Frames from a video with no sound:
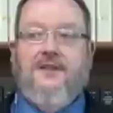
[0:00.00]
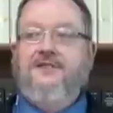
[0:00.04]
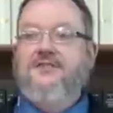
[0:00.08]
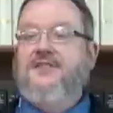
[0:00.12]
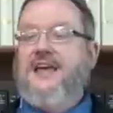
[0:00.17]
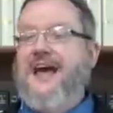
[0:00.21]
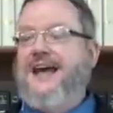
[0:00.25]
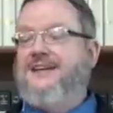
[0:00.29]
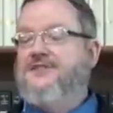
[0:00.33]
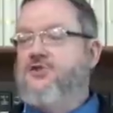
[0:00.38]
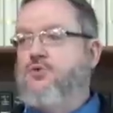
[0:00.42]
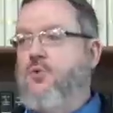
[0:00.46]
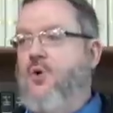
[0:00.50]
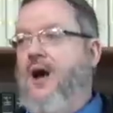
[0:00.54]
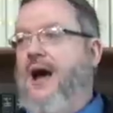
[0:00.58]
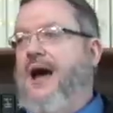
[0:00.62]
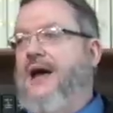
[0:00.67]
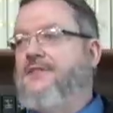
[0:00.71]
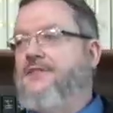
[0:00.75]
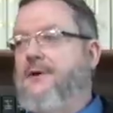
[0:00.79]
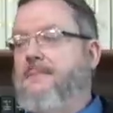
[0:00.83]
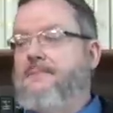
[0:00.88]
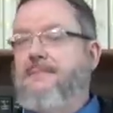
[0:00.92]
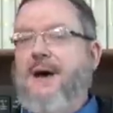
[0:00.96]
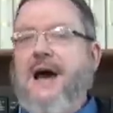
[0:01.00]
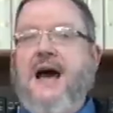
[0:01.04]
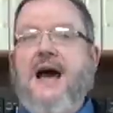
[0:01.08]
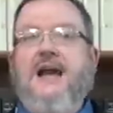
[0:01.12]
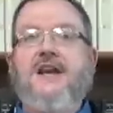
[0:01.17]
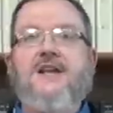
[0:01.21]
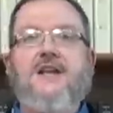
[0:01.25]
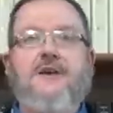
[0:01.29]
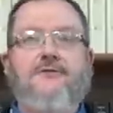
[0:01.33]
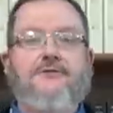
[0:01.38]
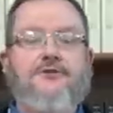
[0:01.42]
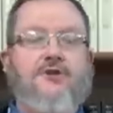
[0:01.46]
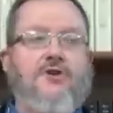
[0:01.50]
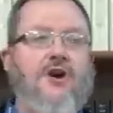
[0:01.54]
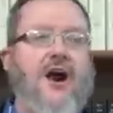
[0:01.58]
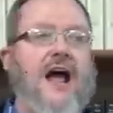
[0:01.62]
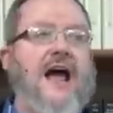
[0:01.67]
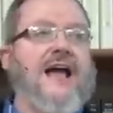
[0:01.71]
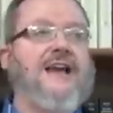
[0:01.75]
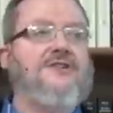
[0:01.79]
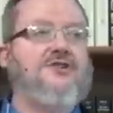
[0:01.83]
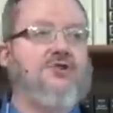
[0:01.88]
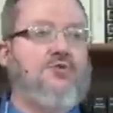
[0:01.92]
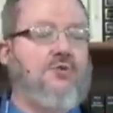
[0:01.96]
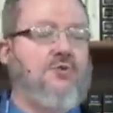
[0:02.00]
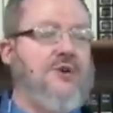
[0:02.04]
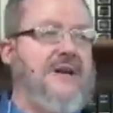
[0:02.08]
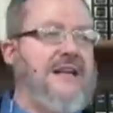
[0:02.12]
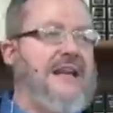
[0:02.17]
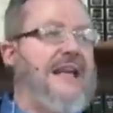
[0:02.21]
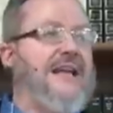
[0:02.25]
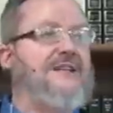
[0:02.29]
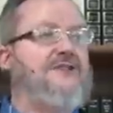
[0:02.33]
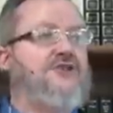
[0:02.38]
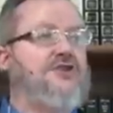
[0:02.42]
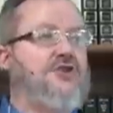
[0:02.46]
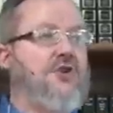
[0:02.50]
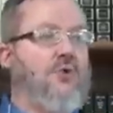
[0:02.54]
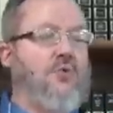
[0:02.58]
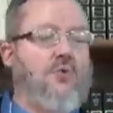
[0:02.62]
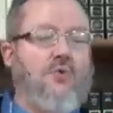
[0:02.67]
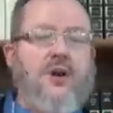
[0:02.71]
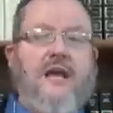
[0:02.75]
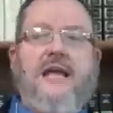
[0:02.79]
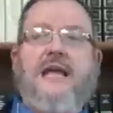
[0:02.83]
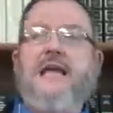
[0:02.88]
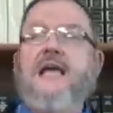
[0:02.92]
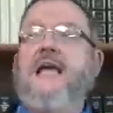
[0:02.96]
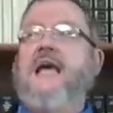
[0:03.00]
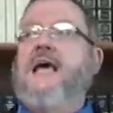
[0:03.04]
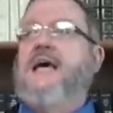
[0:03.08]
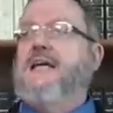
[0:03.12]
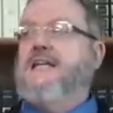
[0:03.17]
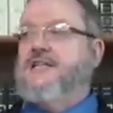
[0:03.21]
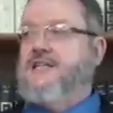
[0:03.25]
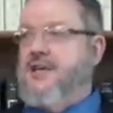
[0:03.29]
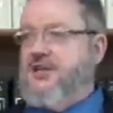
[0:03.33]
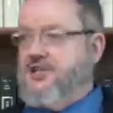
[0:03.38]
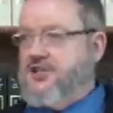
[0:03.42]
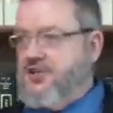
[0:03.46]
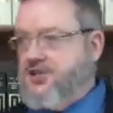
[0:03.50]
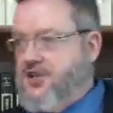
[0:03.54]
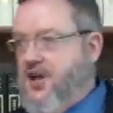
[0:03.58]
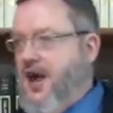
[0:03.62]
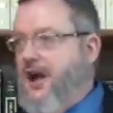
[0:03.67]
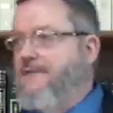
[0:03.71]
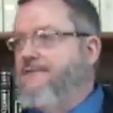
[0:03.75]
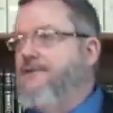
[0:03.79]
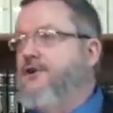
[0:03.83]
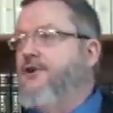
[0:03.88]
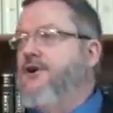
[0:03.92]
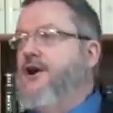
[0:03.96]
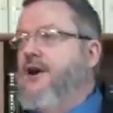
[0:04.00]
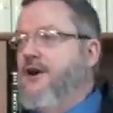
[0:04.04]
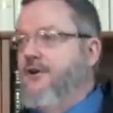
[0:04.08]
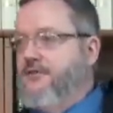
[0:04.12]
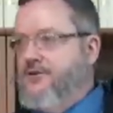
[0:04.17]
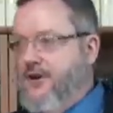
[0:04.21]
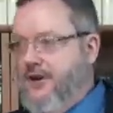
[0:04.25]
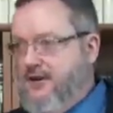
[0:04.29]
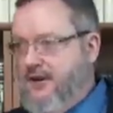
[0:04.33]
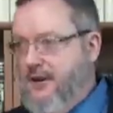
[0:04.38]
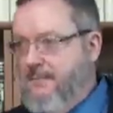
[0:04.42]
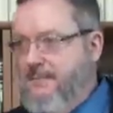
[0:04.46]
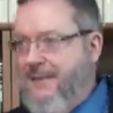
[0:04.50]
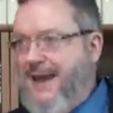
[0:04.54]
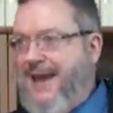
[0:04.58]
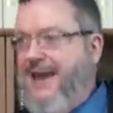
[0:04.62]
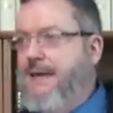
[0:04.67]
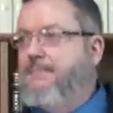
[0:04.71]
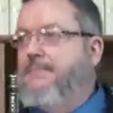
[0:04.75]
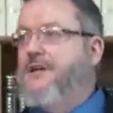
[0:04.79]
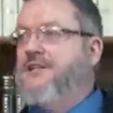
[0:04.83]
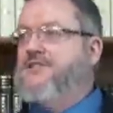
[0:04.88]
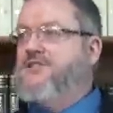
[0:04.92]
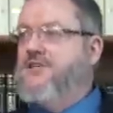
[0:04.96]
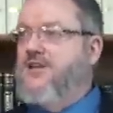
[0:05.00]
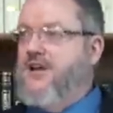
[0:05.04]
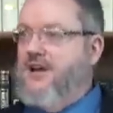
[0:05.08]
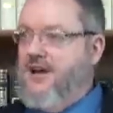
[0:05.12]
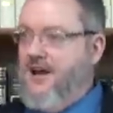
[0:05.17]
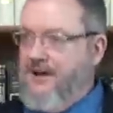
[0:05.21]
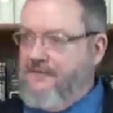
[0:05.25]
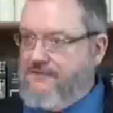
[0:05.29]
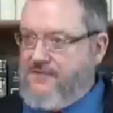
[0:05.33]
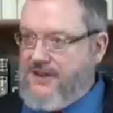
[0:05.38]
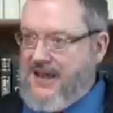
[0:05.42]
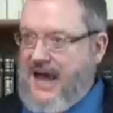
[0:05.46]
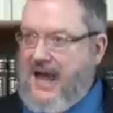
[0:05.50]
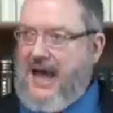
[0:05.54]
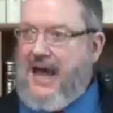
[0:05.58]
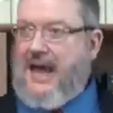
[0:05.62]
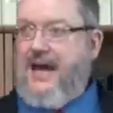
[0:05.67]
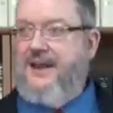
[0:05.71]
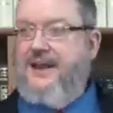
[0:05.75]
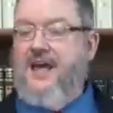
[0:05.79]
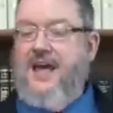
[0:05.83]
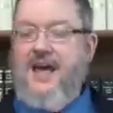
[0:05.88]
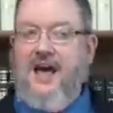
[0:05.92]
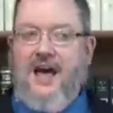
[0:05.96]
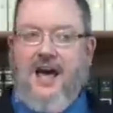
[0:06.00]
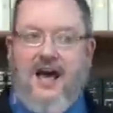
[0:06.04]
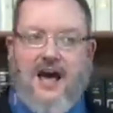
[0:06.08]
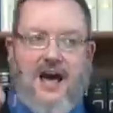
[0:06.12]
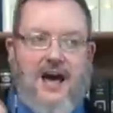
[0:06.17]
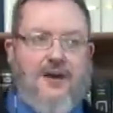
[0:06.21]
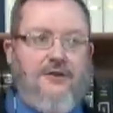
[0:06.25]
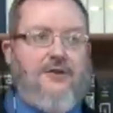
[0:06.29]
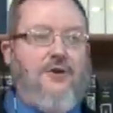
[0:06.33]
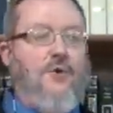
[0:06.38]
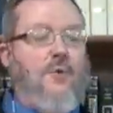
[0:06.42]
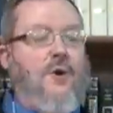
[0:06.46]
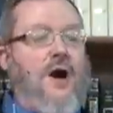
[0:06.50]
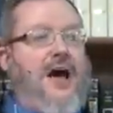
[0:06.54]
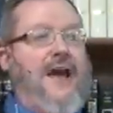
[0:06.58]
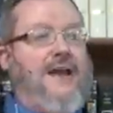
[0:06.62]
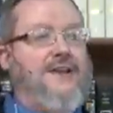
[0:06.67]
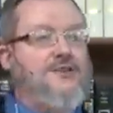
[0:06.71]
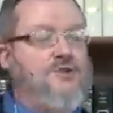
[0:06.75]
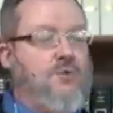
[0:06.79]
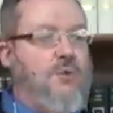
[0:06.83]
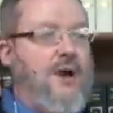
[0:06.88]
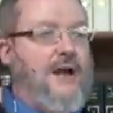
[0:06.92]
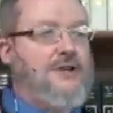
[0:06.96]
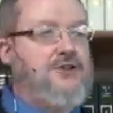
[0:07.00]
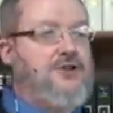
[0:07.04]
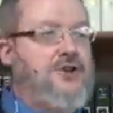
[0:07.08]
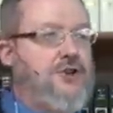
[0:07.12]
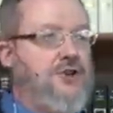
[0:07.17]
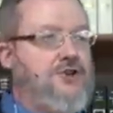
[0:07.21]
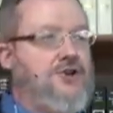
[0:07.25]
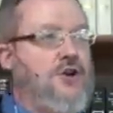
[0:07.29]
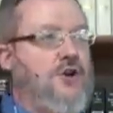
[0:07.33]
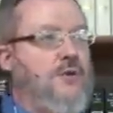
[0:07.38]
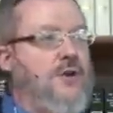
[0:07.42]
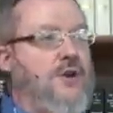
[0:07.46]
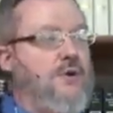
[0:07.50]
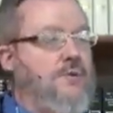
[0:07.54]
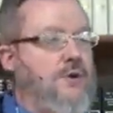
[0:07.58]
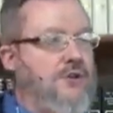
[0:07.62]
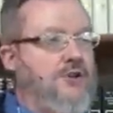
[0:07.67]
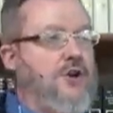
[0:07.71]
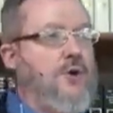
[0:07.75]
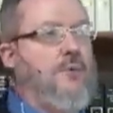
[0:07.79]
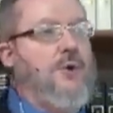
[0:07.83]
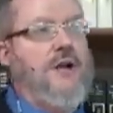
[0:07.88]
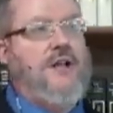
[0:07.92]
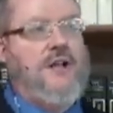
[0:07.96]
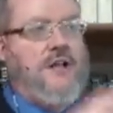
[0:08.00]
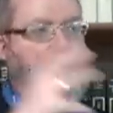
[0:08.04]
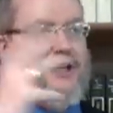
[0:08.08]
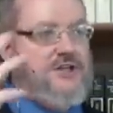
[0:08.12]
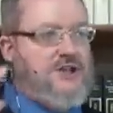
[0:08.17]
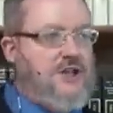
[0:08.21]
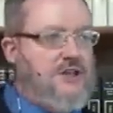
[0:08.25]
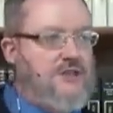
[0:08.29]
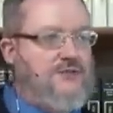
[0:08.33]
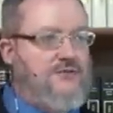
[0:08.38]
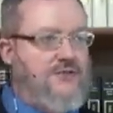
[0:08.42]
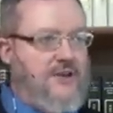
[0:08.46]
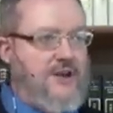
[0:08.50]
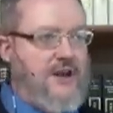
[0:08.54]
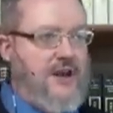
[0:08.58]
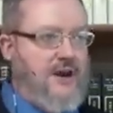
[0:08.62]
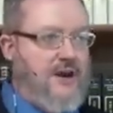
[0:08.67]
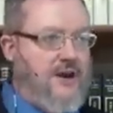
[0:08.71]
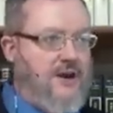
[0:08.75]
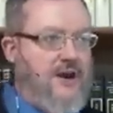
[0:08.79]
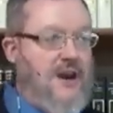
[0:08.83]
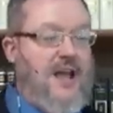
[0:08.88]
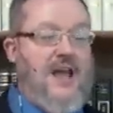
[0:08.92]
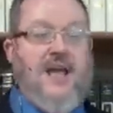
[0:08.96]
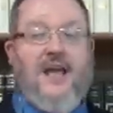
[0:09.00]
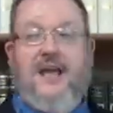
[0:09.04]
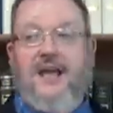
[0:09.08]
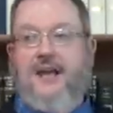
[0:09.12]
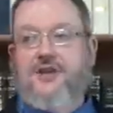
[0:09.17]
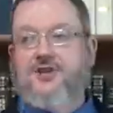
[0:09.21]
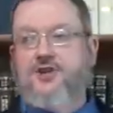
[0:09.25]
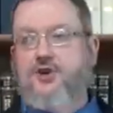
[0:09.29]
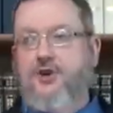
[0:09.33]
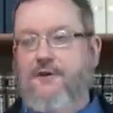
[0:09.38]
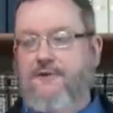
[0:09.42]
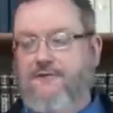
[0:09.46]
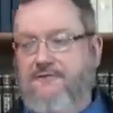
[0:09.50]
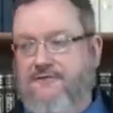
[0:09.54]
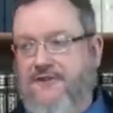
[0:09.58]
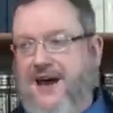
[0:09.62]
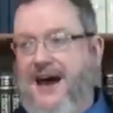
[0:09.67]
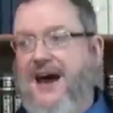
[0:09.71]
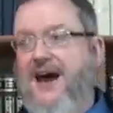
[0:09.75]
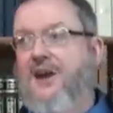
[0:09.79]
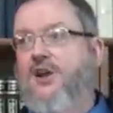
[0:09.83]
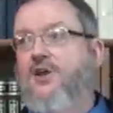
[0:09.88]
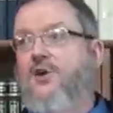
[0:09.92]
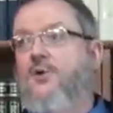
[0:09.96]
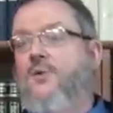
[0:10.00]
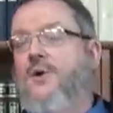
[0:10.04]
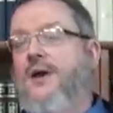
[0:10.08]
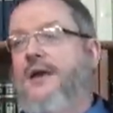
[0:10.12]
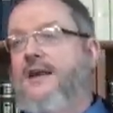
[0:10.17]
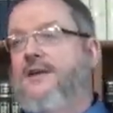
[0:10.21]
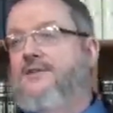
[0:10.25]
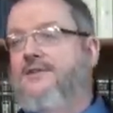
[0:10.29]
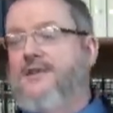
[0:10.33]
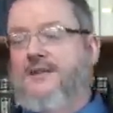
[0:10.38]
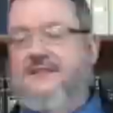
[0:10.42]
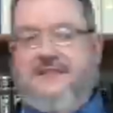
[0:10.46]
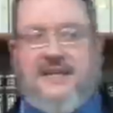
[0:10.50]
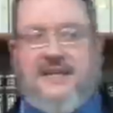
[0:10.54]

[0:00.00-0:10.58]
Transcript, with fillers: That's why the body of Christ needs to rediscover the commandments of God. Otherwise, what you're doing with a religious veneer is you're following the